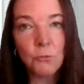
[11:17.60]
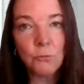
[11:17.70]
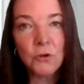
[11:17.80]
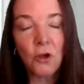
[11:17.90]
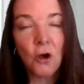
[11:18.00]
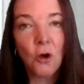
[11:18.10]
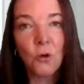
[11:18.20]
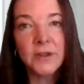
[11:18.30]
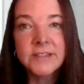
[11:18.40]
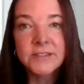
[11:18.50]
will
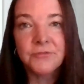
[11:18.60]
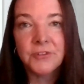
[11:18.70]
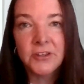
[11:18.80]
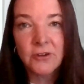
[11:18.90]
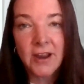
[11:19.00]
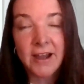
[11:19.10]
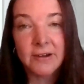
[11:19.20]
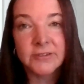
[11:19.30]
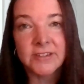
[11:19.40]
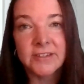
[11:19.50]
always figure
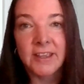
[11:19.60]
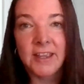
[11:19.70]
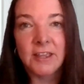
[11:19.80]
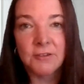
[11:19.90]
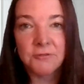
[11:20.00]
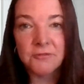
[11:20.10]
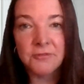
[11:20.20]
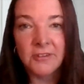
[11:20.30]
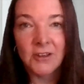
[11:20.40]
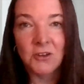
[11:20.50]
out if
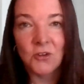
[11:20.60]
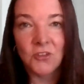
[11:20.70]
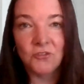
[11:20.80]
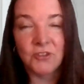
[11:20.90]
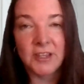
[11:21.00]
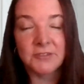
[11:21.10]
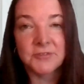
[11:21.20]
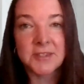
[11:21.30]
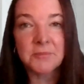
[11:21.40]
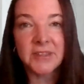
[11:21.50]

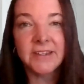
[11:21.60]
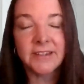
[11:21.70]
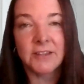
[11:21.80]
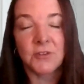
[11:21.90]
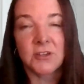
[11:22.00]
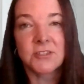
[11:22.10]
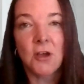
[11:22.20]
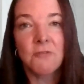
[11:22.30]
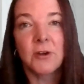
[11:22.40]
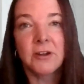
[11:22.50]
a
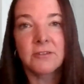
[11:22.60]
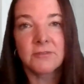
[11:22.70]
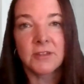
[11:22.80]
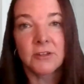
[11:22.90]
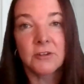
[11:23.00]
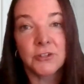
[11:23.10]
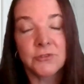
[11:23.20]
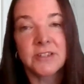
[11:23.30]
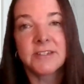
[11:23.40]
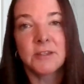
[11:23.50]
software that they're
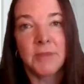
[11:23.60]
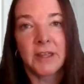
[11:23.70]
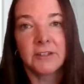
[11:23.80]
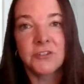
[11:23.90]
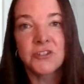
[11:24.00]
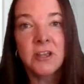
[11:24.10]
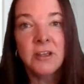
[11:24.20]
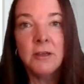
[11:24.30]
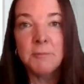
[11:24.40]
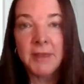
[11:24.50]
using to manage
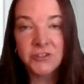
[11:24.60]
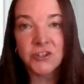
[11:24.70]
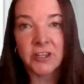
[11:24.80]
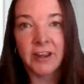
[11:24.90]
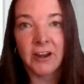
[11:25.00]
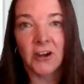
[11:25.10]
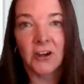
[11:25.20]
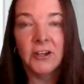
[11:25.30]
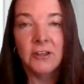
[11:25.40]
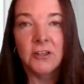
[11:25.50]
patient
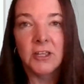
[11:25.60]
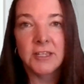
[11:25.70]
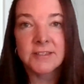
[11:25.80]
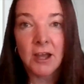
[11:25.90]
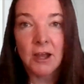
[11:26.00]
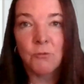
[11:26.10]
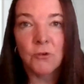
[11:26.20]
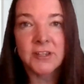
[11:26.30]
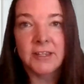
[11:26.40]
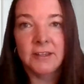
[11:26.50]
care is not
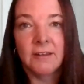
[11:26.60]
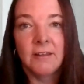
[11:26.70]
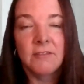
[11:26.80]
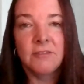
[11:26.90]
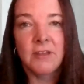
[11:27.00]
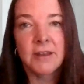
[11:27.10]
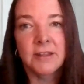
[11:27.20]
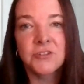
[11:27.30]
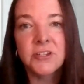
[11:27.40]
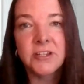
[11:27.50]
working, that
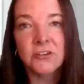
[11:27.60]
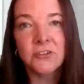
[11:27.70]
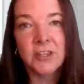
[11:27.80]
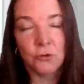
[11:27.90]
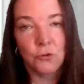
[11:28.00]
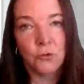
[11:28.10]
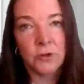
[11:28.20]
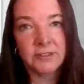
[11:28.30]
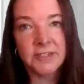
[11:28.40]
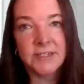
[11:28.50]
engineer can
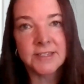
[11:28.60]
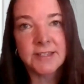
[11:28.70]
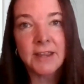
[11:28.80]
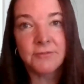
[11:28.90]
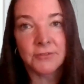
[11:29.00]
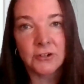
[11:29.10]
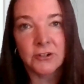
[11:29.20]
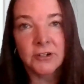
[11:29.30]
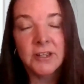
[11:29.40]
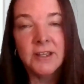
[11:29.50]
quickly
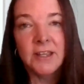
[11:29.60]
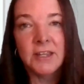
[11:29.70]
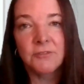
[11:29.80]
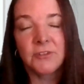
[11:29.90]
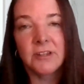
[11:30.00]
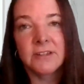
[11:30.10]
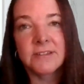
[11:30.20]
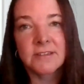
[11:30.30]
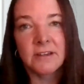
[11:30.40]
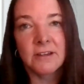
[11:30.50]
decipher if it
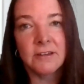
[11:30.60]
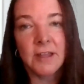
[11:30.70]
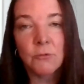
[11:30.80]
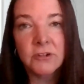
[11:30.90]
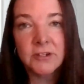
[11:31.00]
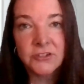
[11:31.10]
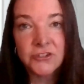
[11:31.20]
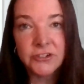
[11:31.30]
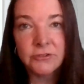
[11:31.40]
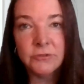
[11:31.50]
is a network
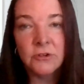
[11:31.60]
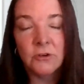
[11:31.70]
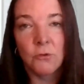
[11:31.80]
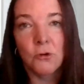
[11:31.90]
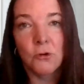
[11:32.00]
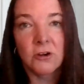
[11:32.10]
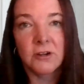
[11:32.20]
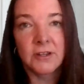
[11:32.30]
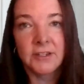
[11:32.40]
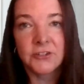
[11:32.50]
issue
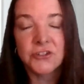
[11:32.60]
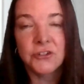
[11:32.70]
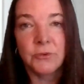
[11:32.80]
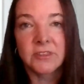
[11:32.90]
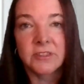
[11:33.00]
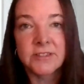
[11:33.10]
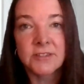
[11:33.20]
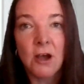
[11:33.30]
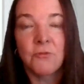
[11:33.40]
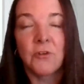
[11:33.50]
or an issue with the
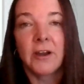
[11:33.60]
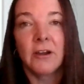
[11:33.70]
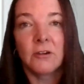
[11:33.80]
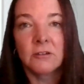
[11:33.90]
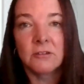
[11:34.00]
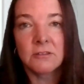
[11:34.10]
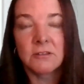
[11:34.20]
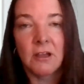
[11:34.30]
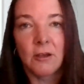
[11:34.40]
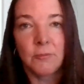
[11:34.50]
software
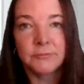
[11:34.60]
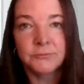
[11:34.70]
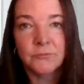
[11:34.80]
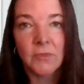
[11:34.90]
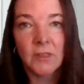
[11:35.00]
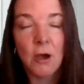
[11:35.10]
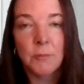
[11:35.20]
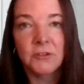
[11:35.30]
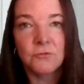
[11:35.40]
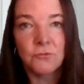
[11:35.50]

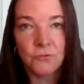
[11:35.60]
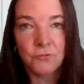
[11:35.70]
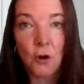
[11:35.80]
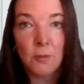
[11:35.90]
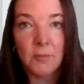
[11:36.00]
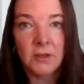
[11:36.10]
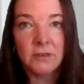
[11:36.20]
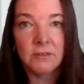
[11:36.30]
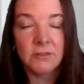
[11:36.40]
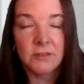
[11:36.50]
coming from
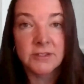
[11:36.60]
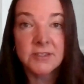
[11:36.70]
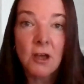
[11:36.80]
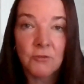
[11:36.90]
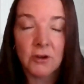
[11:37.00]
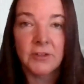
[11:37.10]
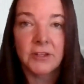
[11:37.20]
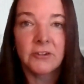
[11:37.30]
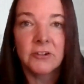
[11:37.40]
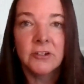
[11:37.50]
the software
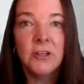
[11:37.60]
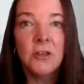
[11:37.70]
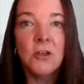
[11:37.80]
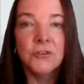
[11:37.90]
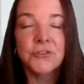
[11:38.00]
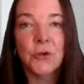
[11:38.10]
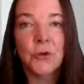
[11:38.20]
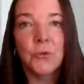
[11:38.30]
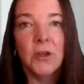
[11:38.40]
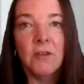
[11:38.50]
vendor.
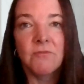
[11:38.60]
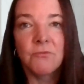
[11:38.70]
So